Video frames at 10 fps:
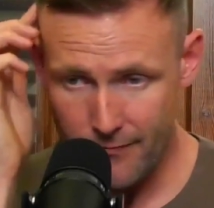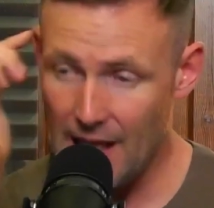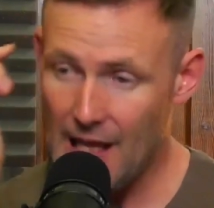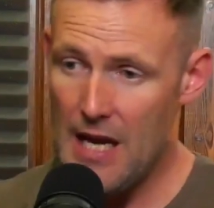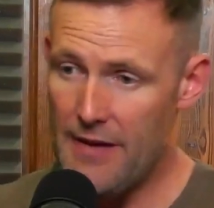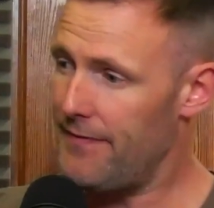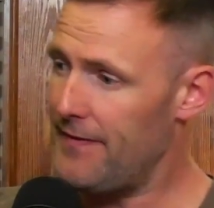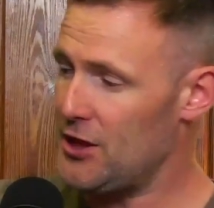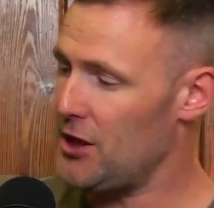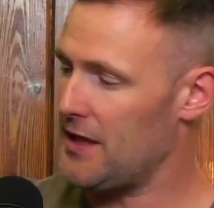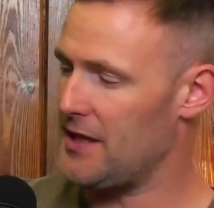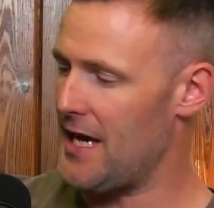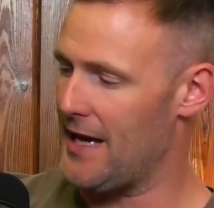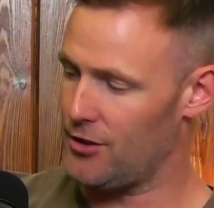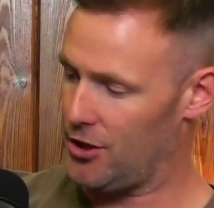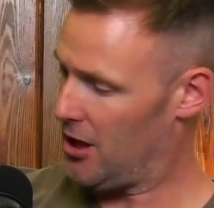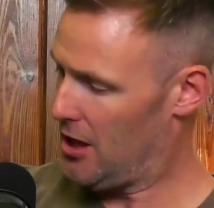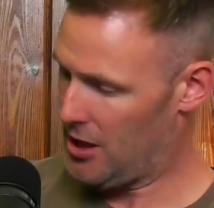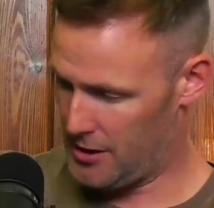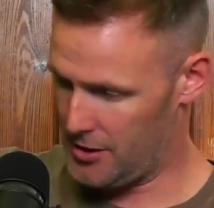If you're fishing in the edge,
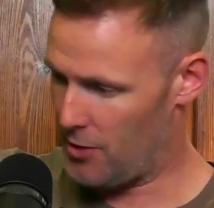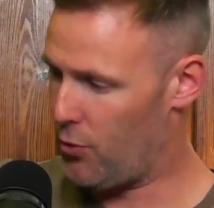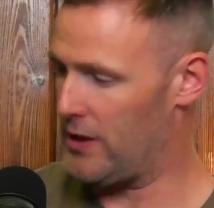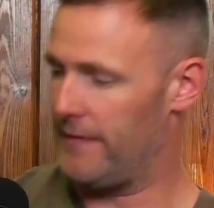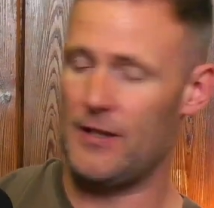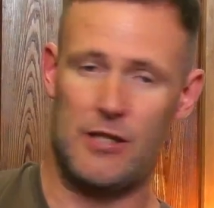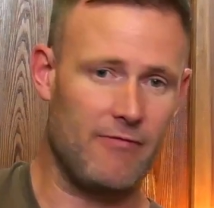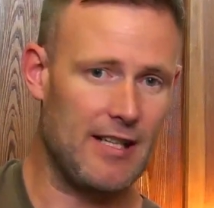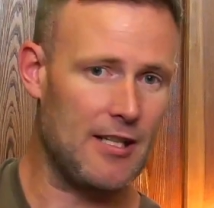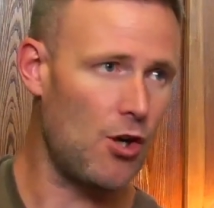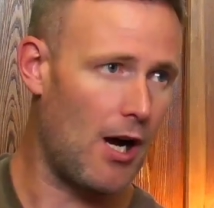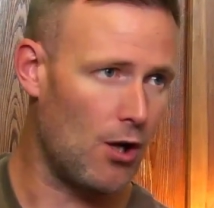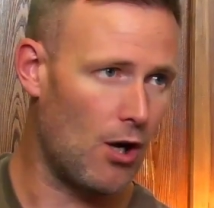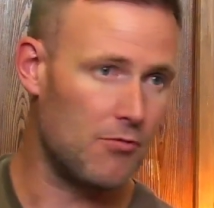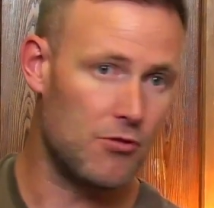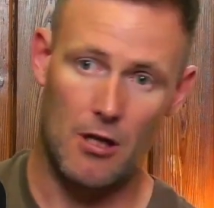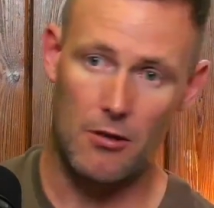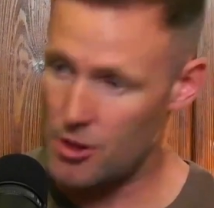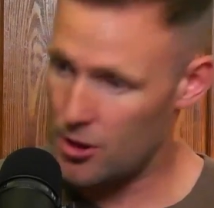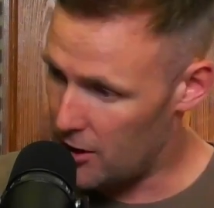there's no point in fishing really tight lines,
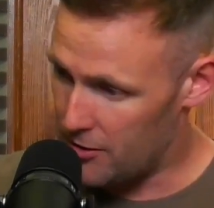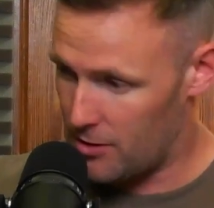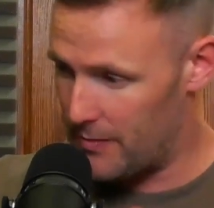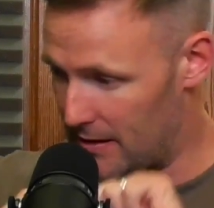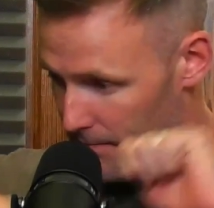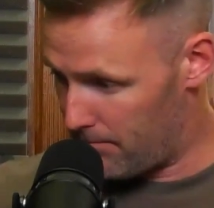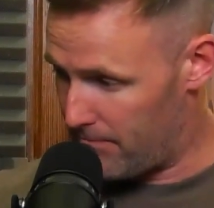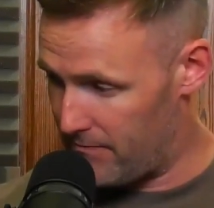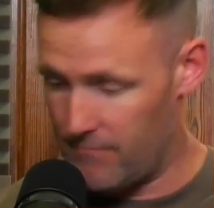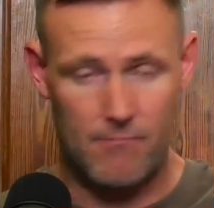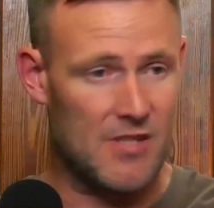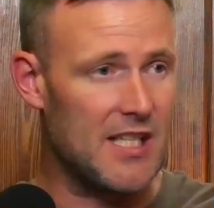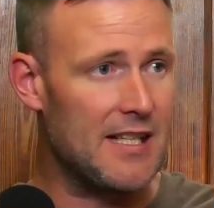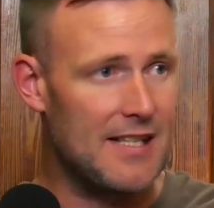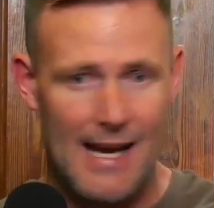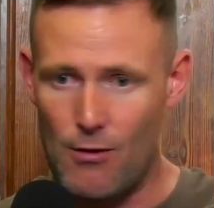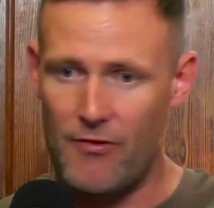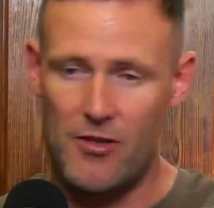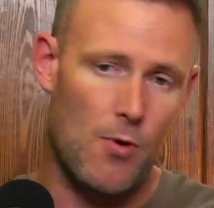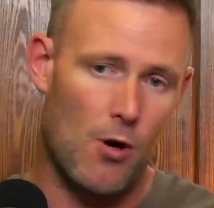because your line's going to be zinging down off
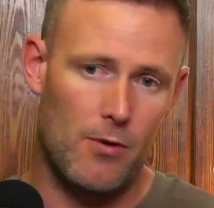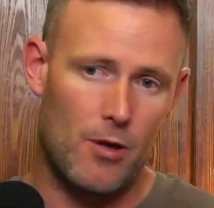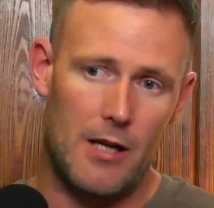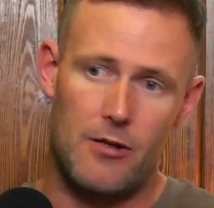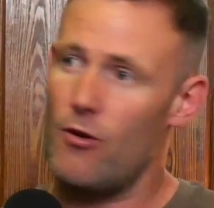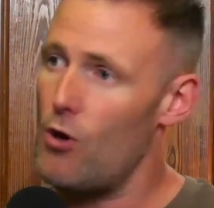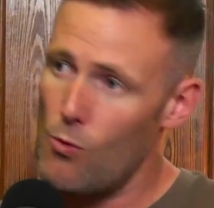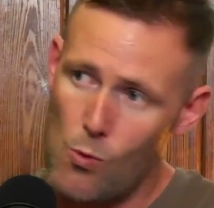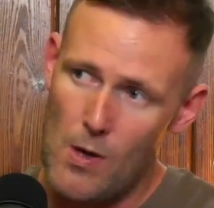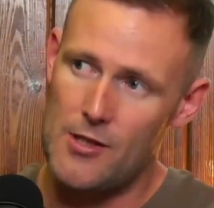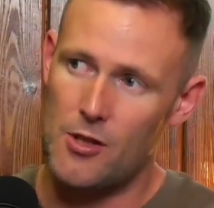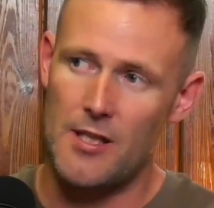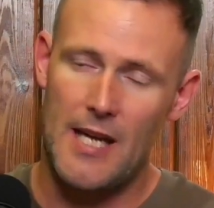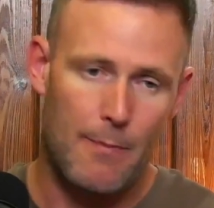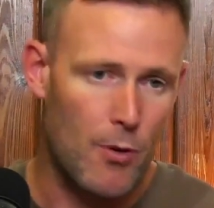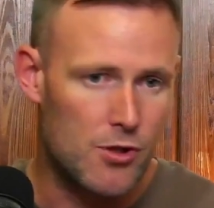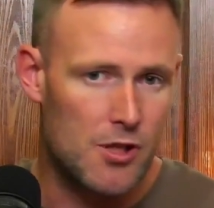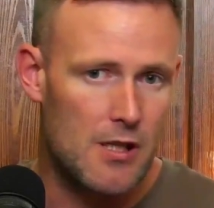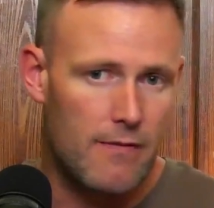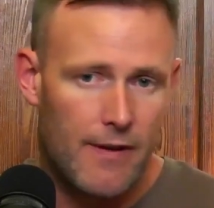the spot, and you're always going to get a
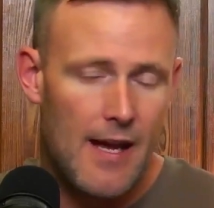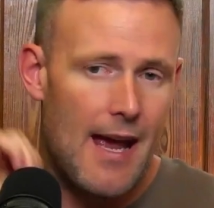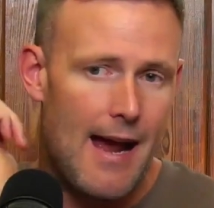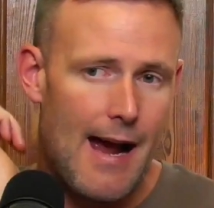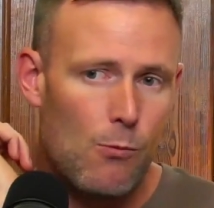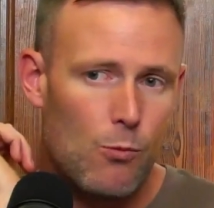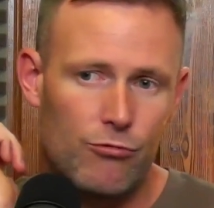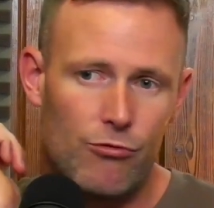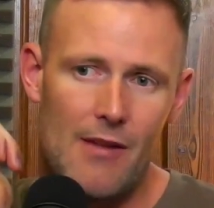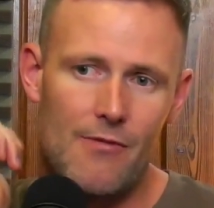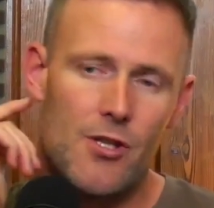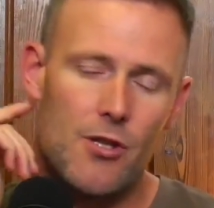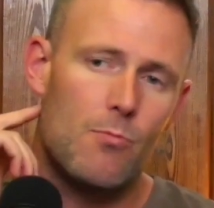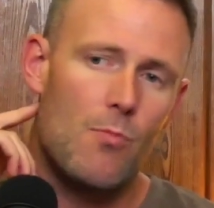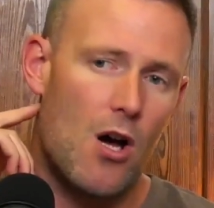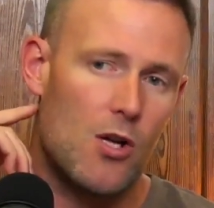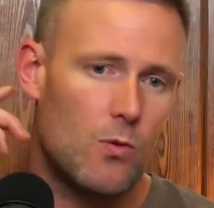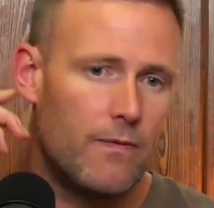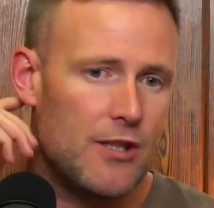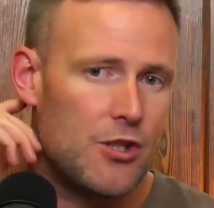positive outward run. So you might as well
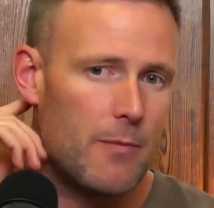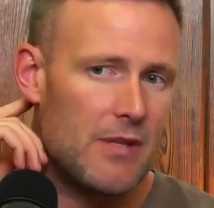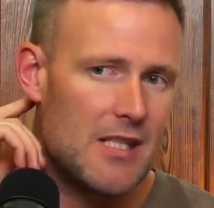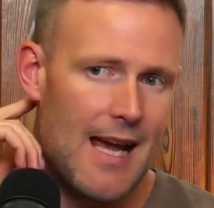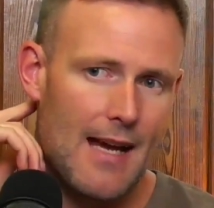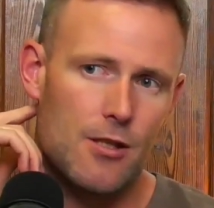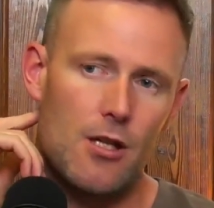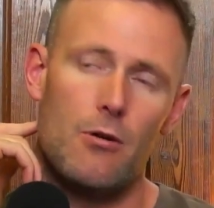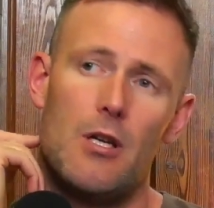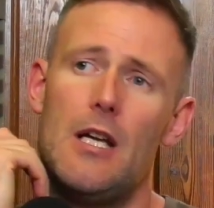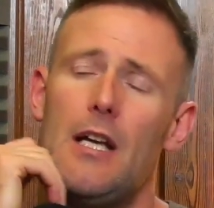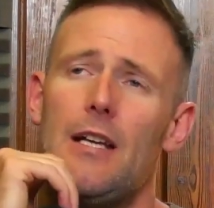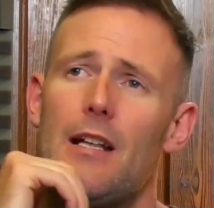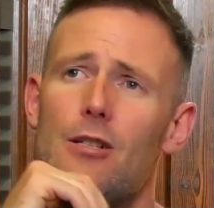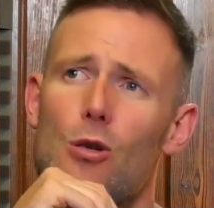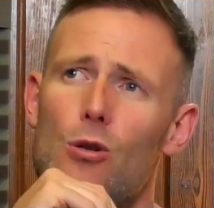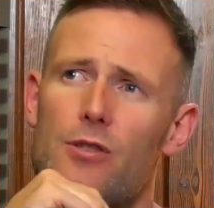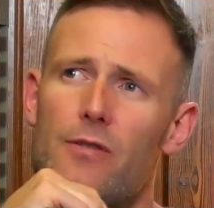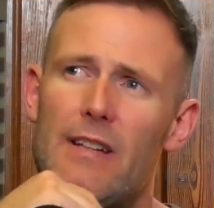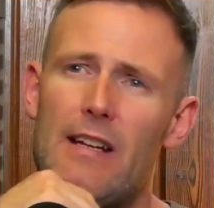fish semi-slack. So there's
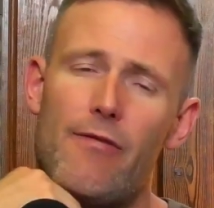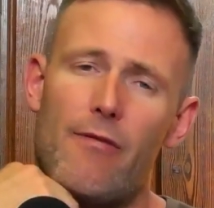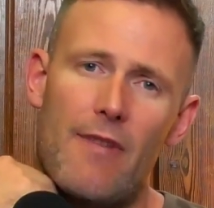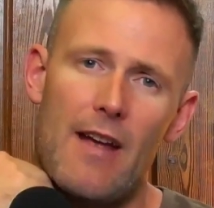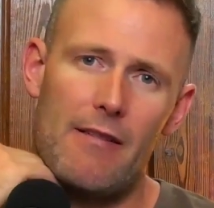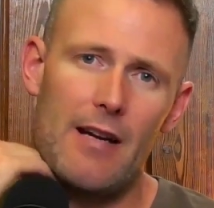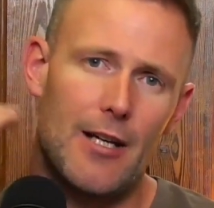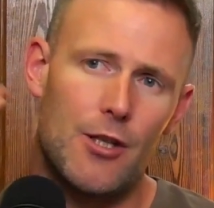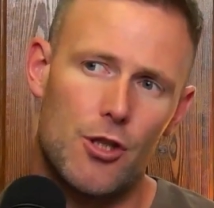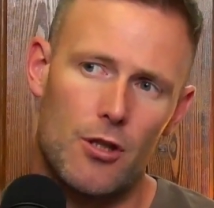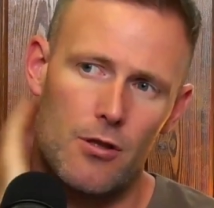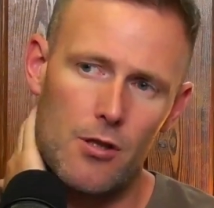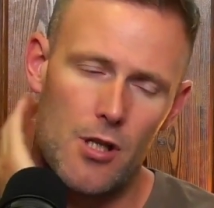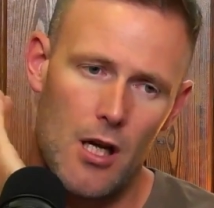lots of different variations.